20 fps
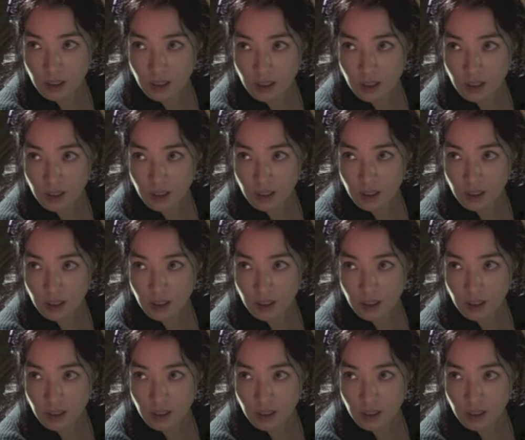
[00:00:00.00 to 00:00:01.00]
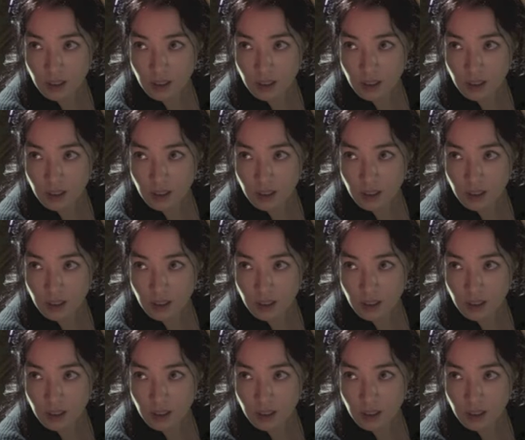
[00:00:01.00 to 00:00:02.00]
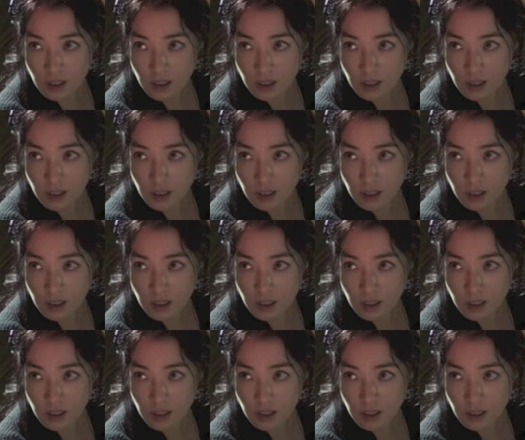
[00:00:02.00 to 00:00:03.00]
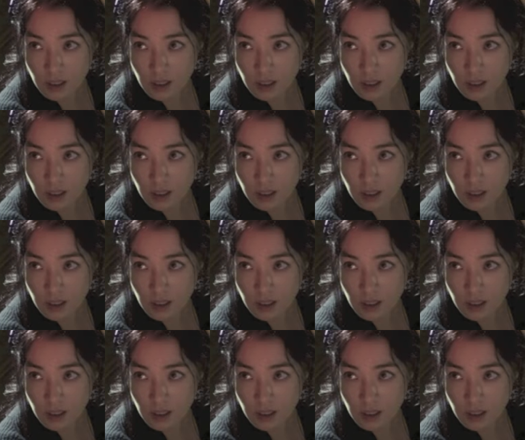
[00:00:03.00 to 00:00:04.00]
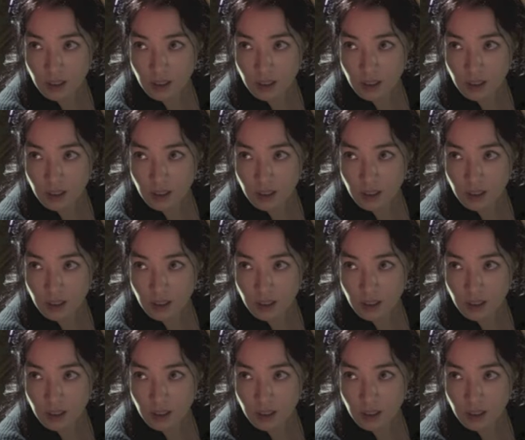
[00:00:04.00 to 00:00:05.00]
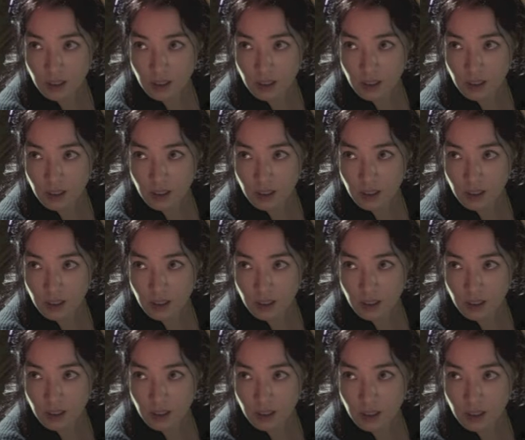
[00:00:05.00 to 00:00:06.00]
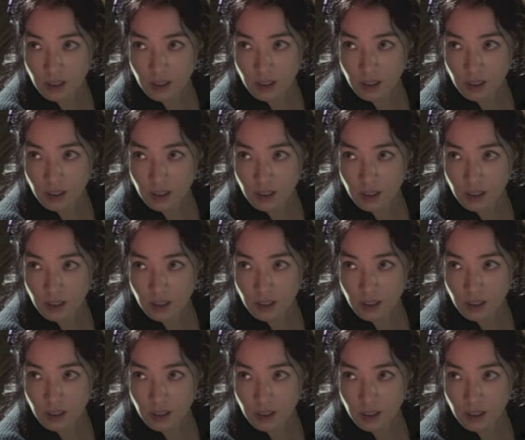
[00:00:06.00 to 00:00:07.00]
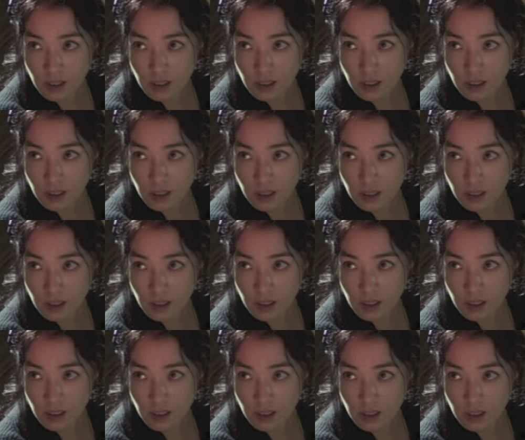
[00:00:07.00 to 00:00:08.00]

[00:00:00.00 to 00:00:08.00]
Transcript: (no lip movement)